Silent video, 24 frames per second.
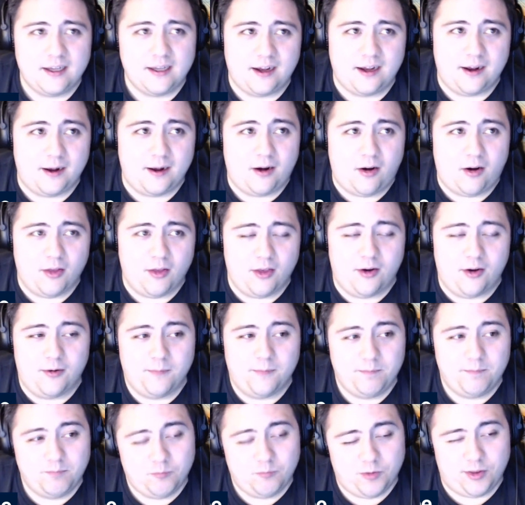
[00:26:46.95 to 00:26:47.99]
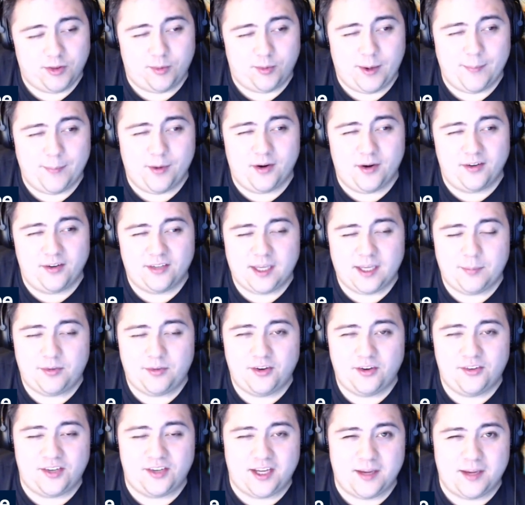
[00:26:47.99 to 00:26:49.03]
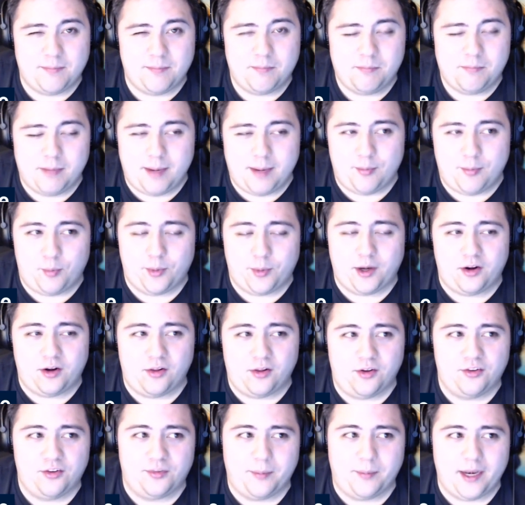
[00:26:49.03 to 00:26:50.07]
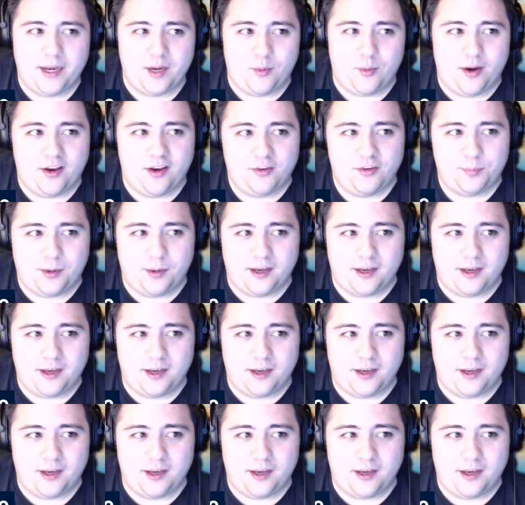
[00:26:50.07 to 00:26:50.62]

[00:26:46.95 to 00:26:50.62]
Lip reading: But the way Bonus keeps using him, maybe we're going to lose him anyways.